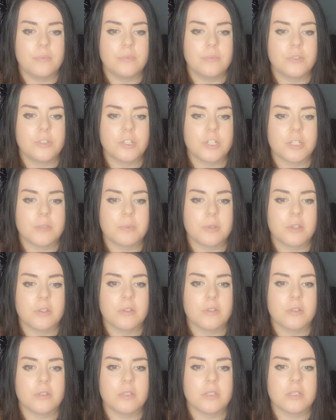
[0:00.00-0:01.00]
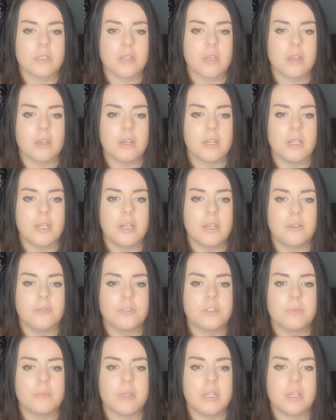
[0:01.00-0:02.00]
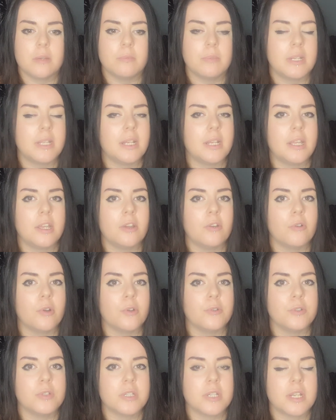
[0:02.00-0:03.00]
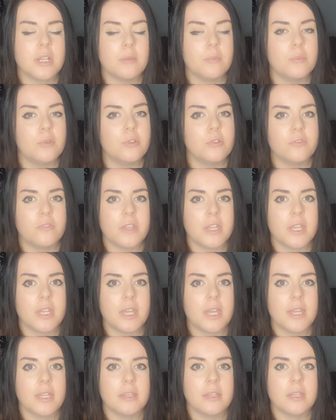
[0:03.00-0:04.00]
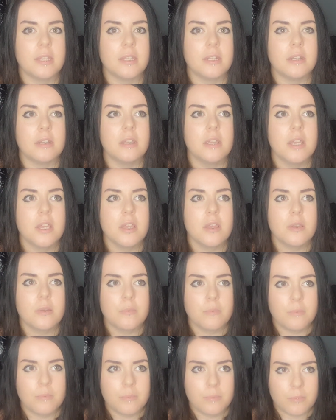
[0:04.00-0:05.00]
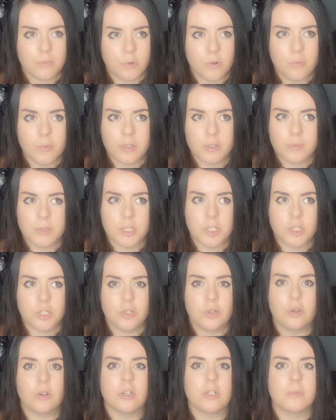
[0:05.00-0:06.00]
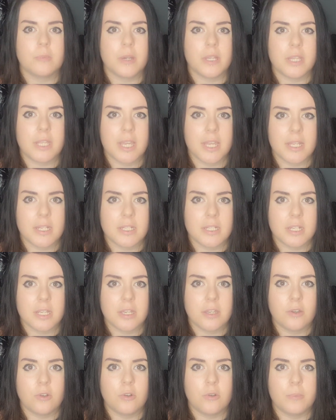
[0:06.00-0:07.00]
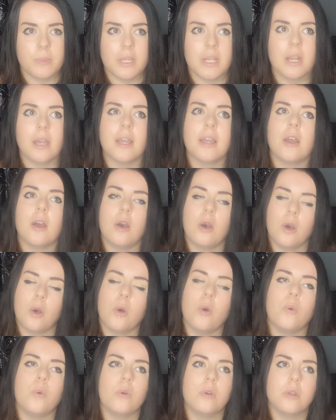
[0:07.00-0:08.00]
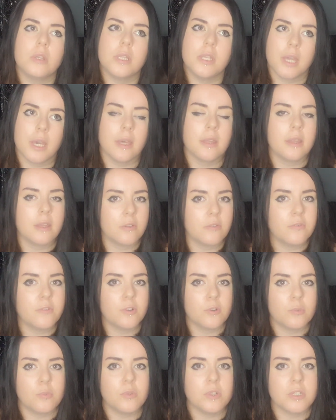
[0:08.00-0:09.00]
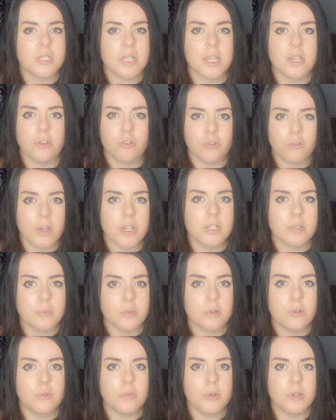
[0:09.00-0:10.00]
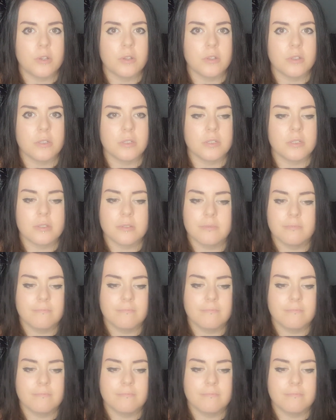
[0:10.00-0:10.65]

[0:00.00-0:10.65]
just because I love to be completely engrossed in a movie and then almost be shocked by the ending, or be like, oh yeah, that film was incredible because